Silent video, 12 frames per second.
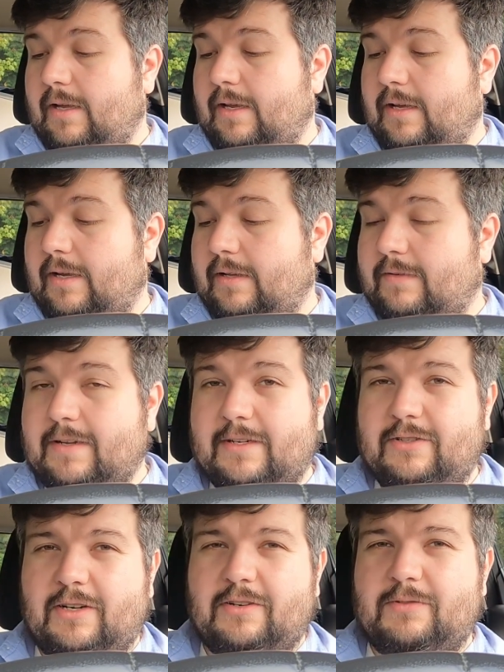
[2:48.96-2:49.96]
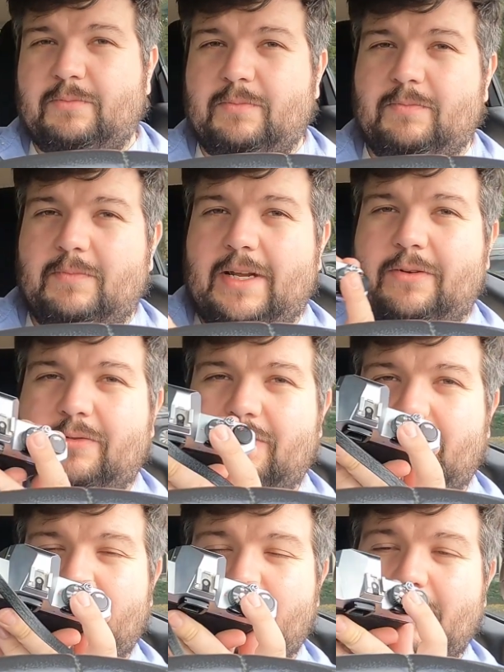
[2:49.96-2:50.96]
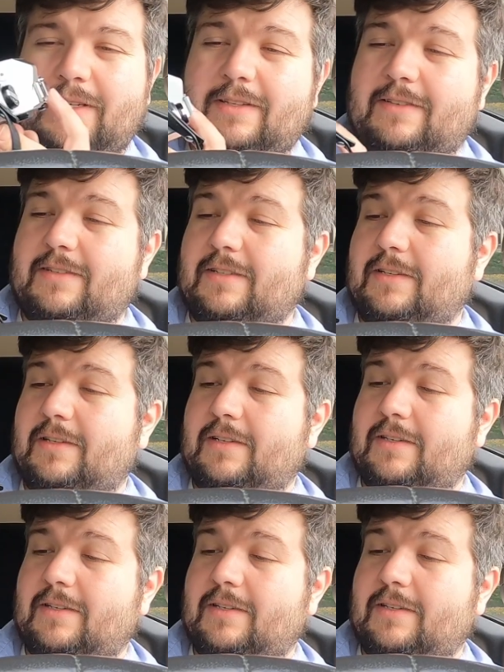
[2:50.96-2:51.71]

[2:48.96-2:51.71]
It's got manual shutter speeds